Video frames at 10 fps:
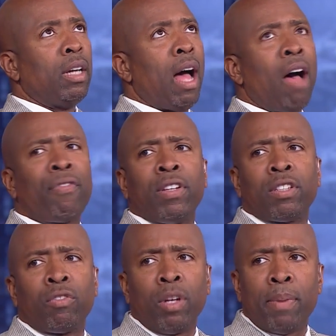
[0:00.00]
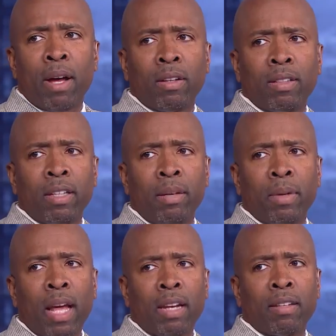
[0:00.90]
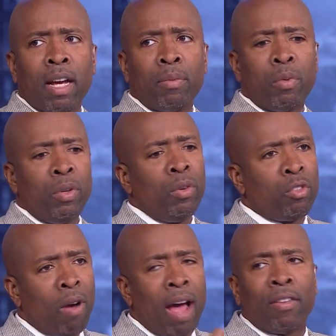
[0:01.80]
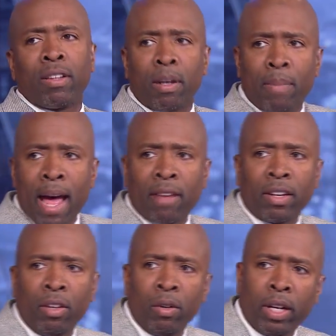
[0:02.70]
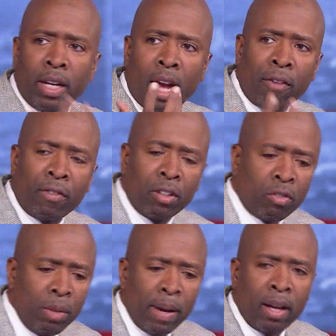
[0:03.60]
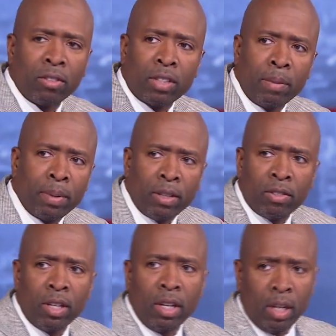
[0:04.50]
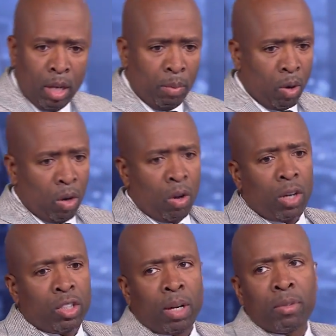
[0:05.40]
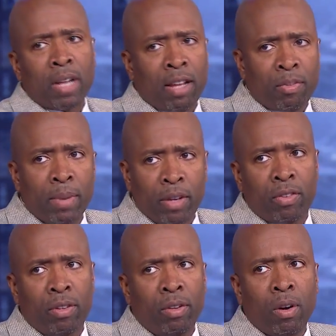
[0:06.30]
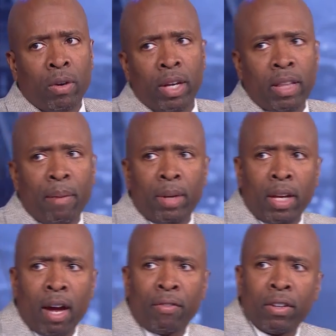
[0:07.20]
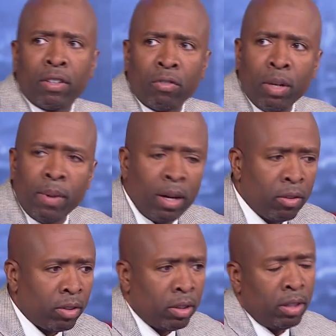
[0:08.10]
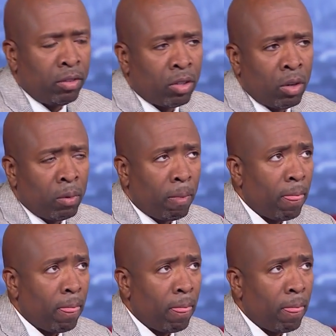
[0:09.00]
offensive rebounding team. A lot of times when you're driving to the basket, you can get offensive rebounds, tip-ins. But on long jump shots missed, you don't get that many offensive rebounds. And so